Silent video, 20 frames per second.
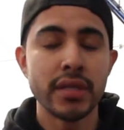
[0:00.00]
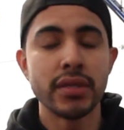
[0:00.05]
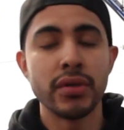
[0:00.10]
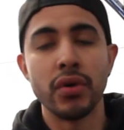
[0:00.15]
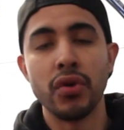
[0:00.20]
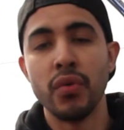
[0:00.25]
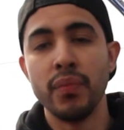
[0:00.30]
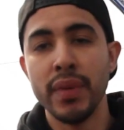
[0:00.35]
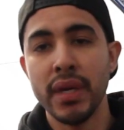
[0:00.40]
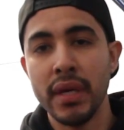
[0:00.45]
so
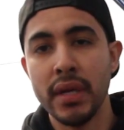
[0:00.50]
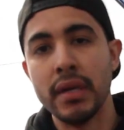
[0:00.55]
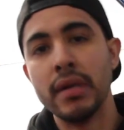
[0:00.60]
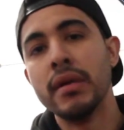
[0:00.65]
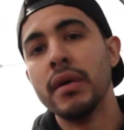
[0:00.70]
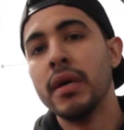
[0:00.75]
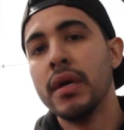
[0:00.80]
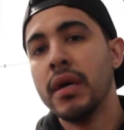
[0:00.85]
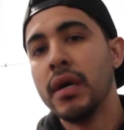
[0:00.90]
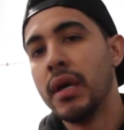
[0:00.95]
it'll be in
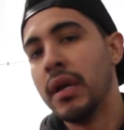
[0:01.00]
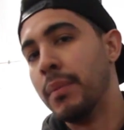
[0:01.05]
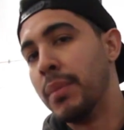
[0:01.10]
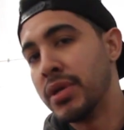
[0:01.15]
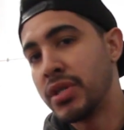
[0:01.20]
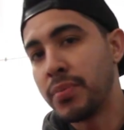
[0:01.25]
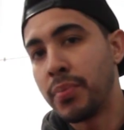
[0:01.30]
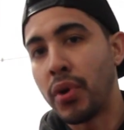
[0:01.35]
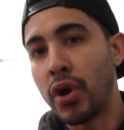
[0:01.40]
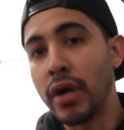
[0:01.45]
a
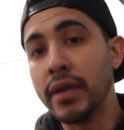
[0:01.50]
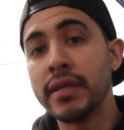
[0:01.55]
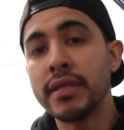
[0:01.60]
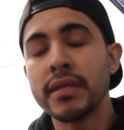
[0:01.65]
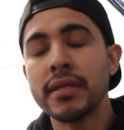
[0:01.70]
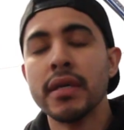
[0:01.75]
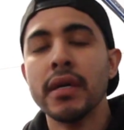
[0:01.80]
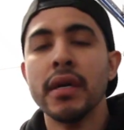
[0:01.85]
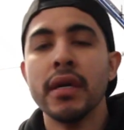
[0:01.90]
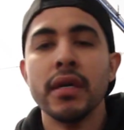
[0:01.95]
bunch of
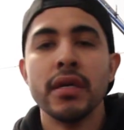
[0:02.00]
parts.